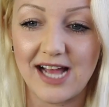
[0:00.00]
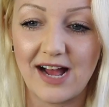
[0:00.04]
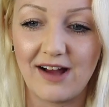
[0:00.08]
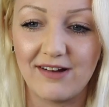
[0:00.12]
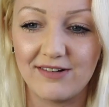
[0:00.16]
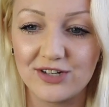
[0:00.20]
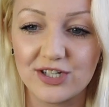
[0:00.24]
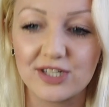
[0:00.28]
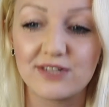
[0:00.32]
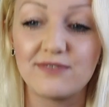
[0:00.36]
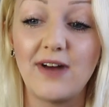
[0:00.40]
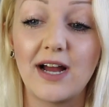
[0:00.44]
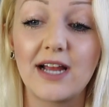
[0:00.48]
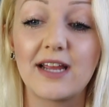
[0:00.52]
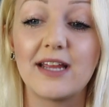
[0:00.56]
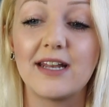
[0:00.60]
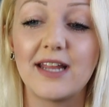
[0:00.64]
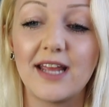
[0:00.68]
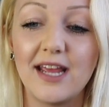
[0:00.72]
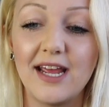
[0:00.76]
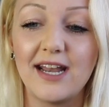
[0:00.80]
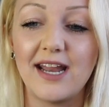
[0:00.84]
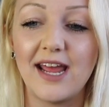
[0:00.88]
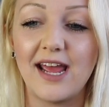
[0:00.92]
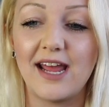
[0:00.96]
out and just fucking
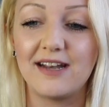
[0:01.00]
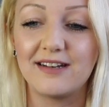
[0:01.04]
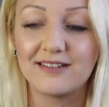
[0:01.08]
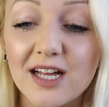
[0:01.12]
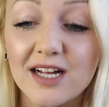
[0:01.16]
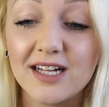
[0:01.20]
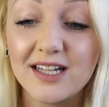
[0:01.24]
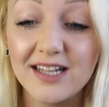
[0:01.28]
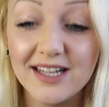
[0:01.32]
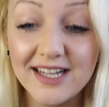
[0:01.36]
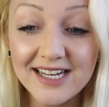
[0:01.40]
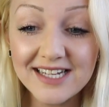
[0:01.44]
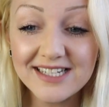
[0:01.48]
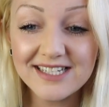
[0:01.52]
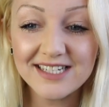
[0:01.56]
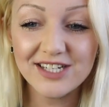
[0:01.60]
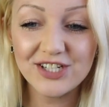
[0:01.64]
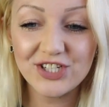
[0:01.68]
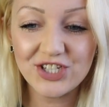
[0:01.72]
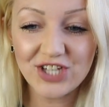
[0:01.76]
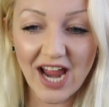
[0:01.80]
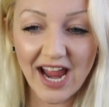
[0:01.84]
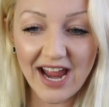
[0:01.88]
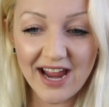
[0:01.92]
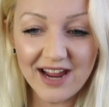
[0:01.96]
hit it.
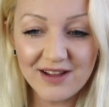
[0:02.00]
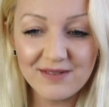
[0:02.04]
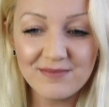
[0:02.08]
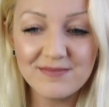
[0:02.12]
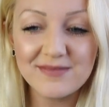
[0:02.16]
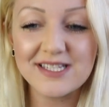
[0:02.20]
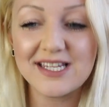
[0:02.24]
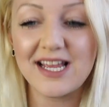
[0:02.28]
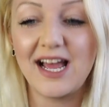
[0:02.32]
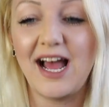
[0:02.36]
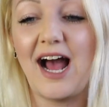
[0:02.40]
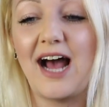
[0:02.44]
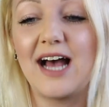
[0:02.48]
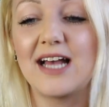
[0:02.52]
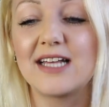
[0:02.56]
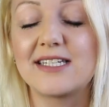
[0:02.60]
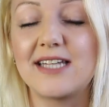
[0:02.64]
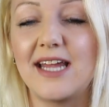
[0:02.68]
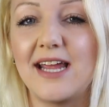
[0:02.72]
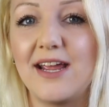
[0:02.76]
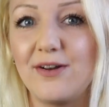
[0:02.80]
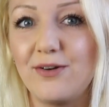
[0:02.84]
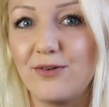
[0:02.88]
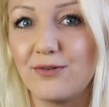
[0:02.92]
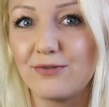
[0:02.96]
Clint James asked
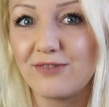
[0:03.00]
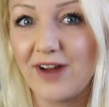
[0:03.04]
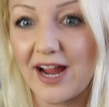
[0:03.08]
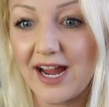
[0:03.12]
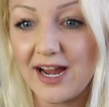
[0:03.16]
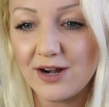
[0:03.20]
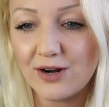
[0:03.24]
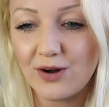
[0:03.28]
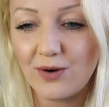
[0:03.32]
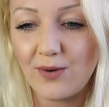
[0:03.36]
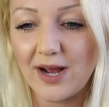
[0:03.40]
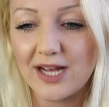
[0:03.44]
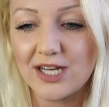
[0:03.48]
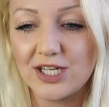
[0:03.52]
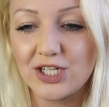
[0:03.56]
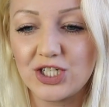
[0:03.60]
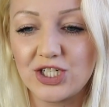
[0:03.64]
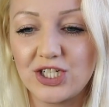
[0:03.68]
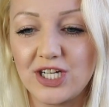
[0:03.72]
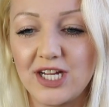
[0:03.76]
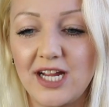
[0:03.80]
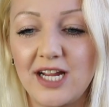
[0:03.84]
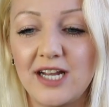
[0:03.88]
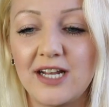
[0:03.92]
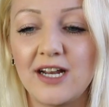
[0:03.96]
a great
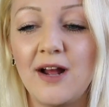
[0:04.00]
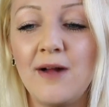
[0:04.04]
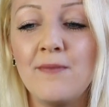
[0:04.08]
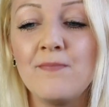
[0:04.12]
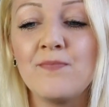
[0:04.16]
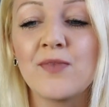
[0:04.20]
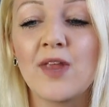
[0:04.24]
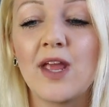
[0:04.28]
question.